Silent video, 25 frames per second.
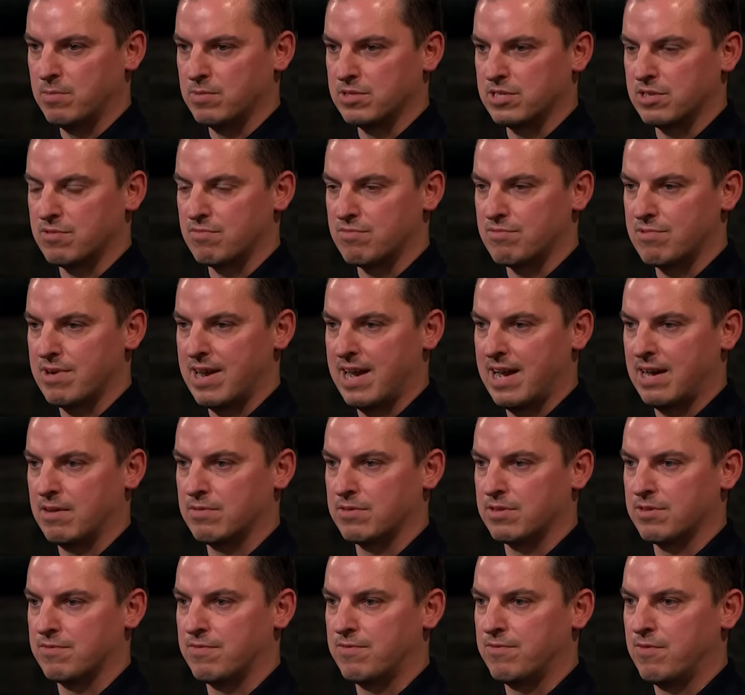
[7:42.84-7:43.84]
it was
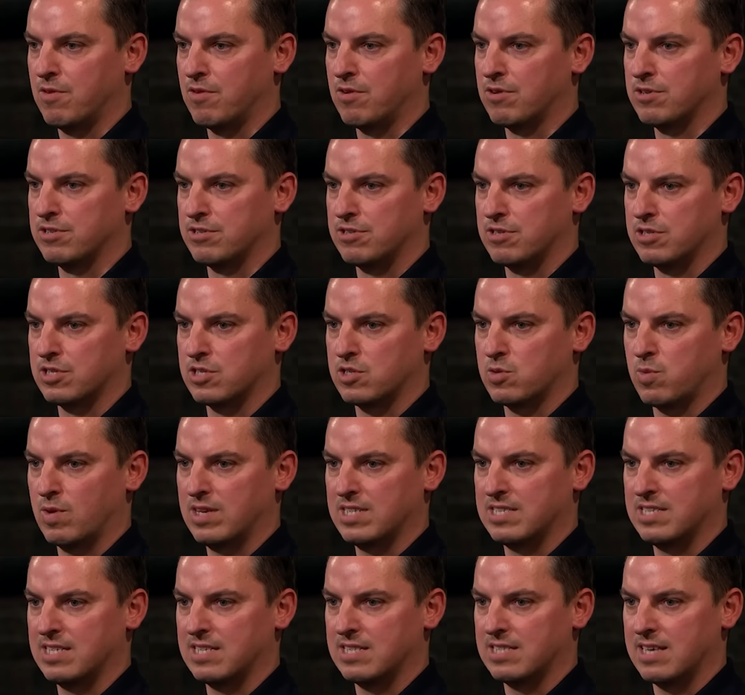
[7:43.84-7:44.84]
around the
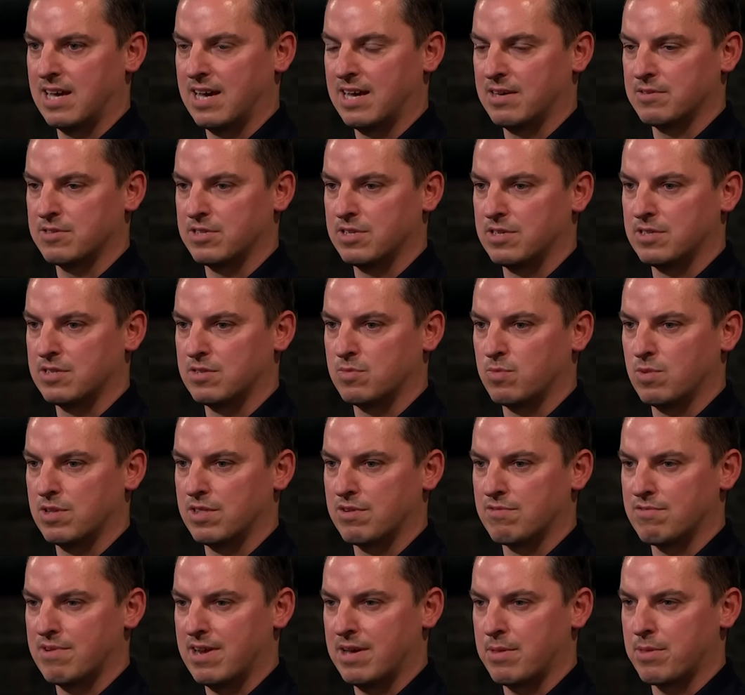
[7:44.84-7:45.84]
420,000 with
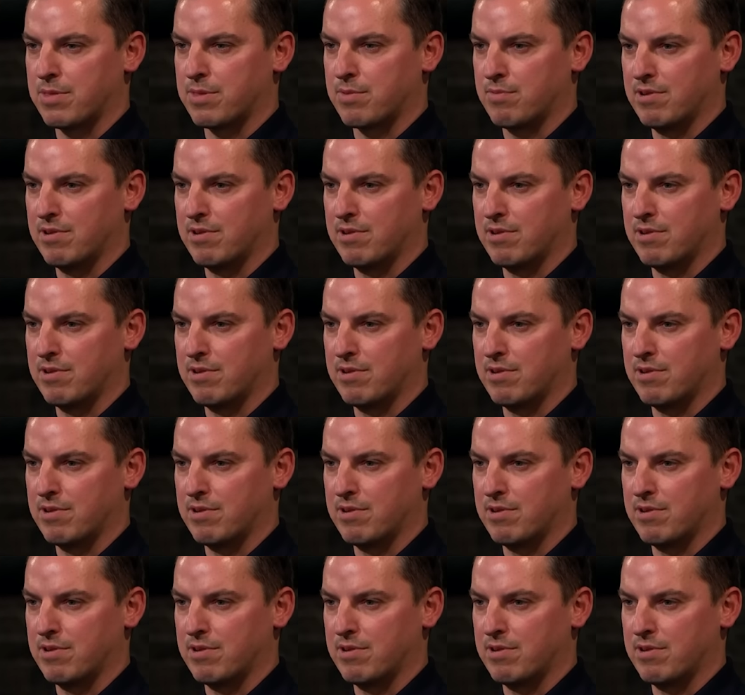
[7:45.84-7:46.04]
around